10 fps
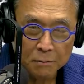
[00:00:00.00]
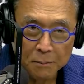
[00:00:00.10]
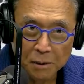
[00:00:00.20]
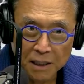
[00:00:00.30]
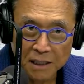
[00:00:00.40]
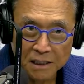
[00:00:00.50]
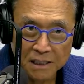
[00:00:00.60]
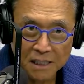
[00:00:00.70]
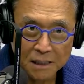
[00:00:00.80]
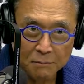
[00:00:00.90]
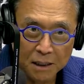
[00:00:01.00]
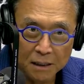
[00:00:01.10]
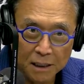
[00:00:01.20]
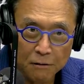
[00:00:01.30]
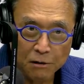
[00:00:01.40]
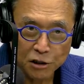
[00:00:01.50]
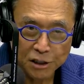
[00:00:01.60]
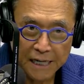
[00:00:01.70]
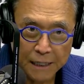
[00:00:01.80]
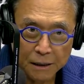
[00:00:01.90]
place, it doesn't mean that Rich
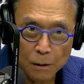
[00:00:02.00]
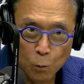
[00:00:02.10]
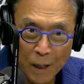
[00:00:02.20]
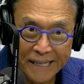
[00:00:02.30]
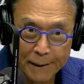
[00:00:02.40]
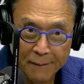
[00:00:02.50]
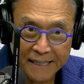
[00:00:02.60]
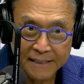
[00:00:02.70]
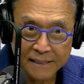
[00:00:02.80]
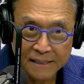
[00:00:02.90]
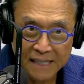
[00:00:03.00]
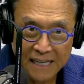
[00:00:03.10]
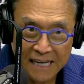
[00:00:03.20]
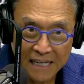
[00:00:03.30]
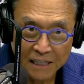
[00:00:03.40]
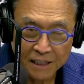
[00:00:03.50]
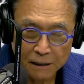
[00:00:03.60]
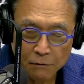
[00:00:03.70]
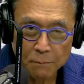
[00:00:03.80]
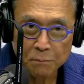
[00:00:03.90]
Dad recommends anything.
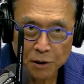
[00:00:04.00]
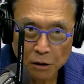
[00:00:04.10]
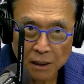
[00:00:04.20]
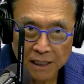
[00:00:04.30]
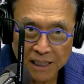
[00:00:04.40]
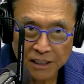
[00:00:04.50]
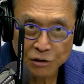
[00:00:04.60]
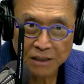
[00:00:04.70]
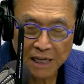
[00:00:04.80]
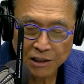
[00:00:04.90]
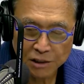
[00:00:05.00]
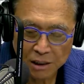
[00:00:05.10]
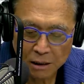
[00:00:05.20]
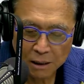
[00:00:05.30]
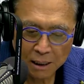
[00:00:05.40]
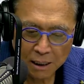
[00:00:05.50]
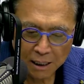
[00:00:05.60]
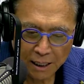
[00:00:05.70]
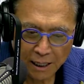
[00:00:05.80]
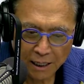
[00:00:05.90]
We're purely educational.
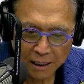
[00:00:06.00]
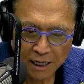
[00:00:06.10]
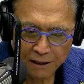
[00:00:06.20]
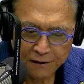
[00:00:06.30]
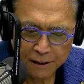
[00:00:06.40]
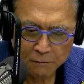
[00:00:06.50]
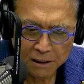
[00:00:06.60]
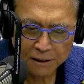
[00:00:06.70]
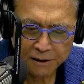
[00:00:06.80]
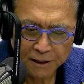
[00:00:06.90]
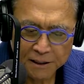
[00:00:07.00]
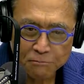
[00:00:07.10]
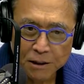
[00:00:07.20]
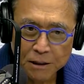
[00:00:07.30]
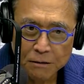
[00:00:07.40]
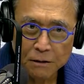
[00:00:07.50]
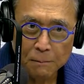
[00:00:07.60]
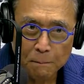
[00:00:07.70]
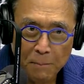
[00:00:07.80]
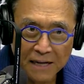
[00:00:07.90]
And I think one of the things we do
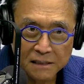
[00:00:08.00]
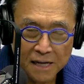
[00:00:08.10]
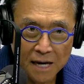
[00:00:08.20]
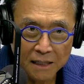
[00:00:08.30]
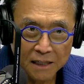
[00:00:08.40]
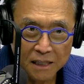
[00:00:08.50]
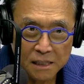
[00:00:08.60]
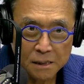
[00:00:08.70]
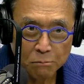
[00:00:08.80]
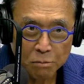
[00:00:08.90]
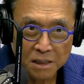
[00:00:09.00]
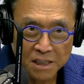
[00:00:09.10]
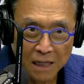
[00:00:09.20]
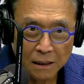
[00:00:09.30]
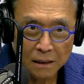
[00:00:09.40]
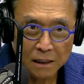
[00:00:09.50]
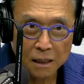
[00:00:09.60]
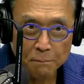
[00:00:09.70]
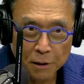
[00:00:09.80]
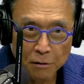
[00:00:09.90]
the best at is present the
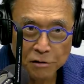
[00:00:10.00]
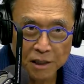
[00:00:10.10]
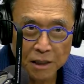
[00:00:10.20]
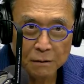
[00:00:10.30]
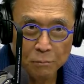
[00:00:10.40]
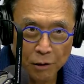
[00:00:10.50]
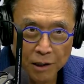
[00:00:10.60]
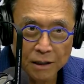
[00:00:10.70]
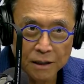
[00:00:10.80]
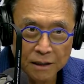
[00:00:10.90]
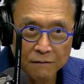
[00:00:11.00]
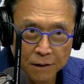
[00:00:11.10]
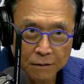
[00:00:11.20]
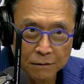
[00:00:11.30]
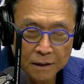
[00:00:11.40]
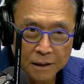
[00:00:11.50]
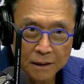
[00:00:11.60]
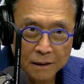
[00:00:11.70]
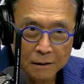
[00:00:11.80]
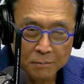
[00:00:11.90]
opposing point of view.
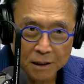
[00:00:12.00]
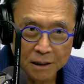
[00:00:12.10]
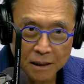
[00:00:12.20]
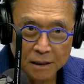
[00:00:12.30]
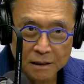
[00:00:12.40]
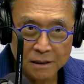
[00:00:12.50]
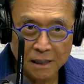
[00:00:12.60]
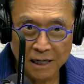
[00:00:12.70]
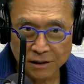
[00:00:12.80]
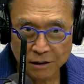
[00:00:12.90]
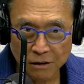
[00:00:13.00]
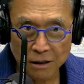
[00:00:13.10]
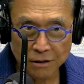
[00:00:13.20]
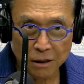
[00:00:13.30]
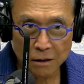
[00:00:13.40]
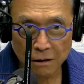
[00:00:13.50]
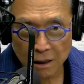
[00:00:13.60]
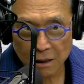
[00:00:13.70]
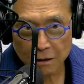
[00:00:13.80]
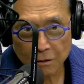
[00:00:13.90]
Because as you all know,
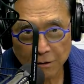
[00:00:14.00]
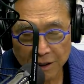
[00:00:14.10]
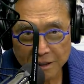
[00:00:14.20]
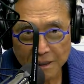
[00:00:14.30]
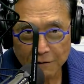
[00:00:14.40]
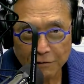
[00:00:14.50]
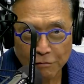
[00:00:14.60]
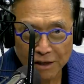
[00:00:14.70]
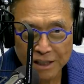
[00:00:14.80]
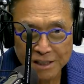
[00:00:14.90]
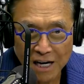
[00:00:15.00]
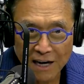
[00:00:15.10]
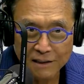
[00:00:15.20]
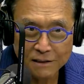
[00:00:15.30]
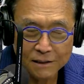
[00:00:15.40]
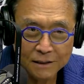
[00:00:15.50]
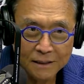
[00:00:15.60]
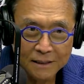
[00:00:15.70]
all coins have three sides